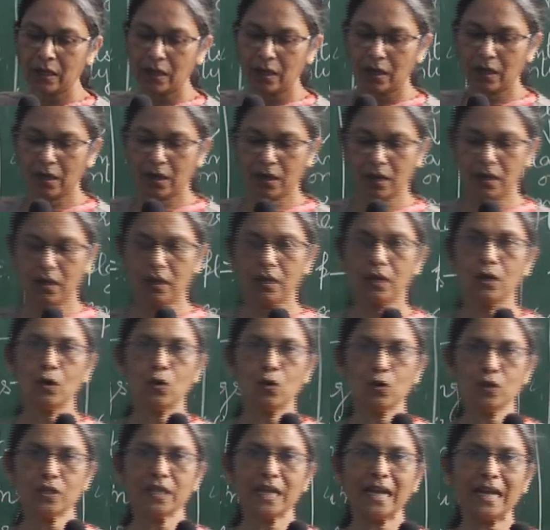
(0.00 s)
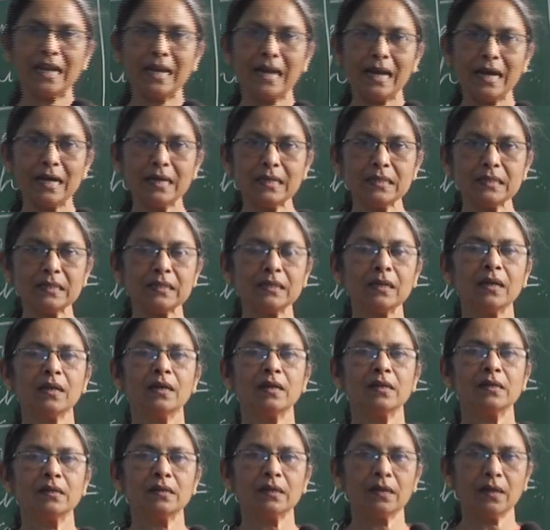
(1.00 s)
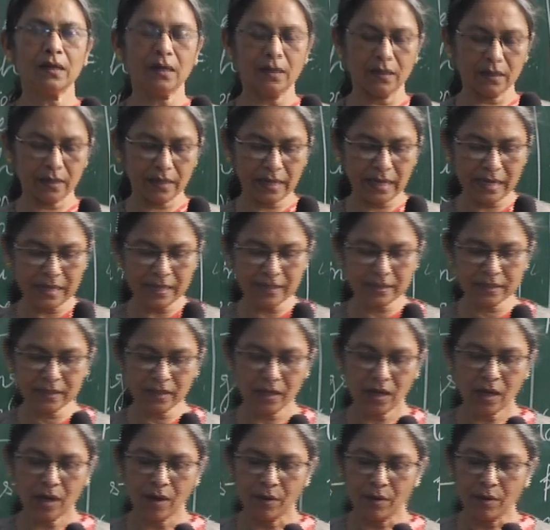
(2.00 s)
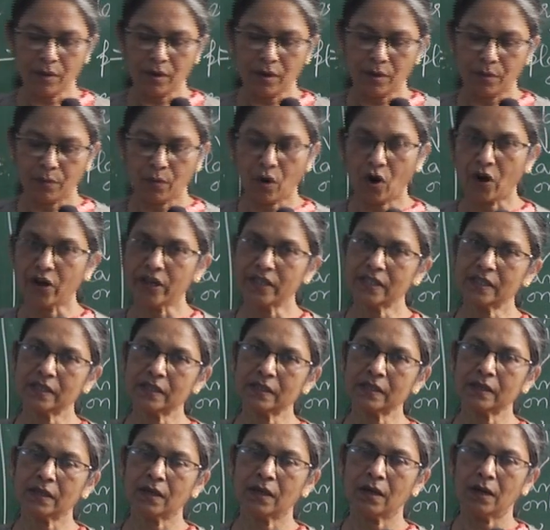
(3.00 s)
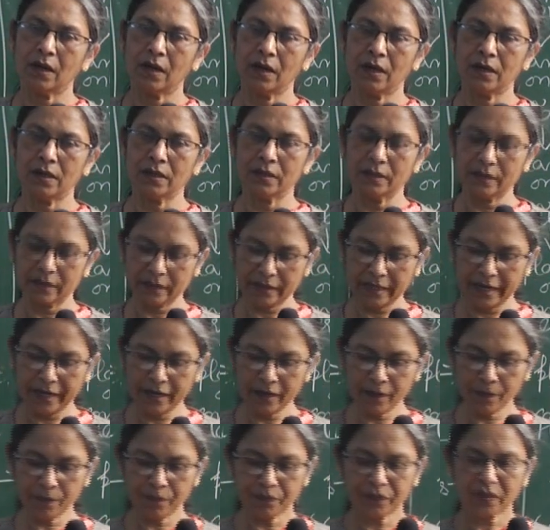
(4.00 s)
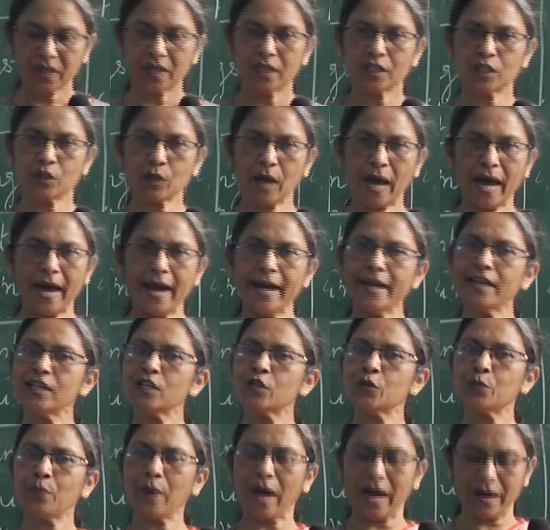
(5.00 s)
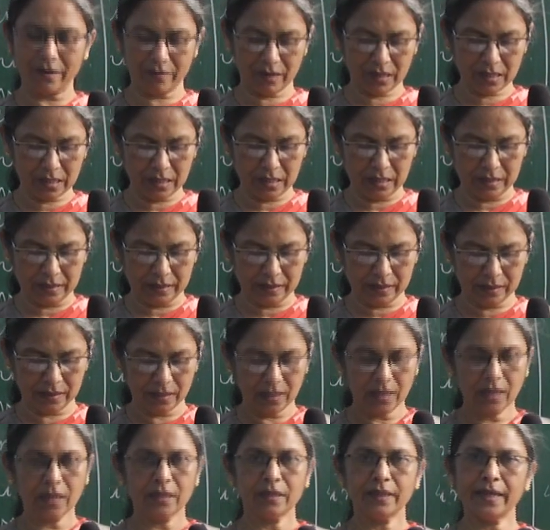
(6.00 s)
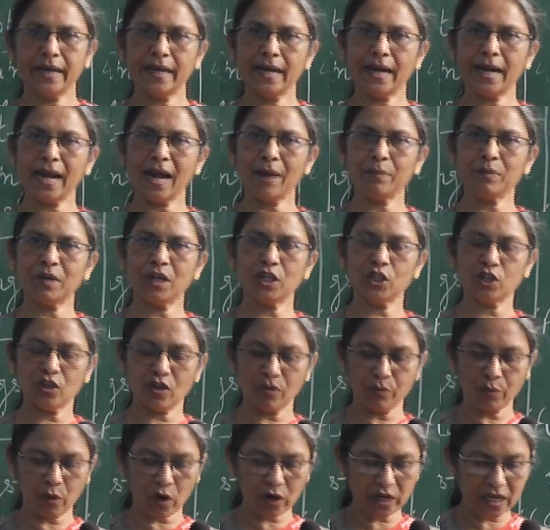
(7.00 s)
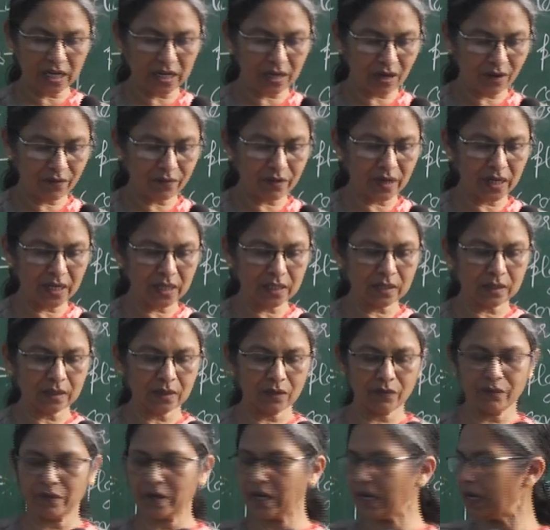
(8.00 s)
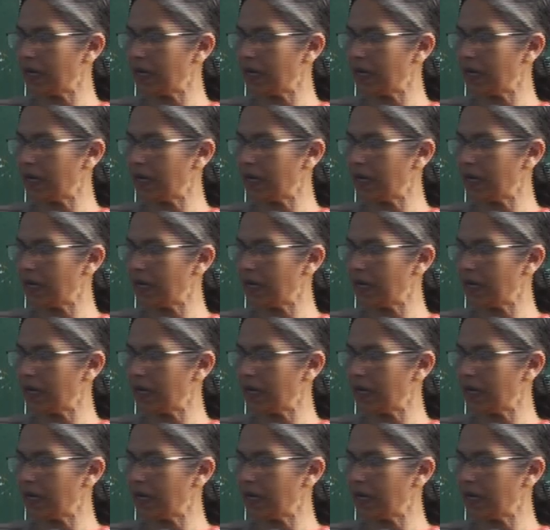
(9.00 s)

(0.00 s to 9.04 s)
nose and lungs, gills, moist skin and spiracles. Then adaptation of body coverings, we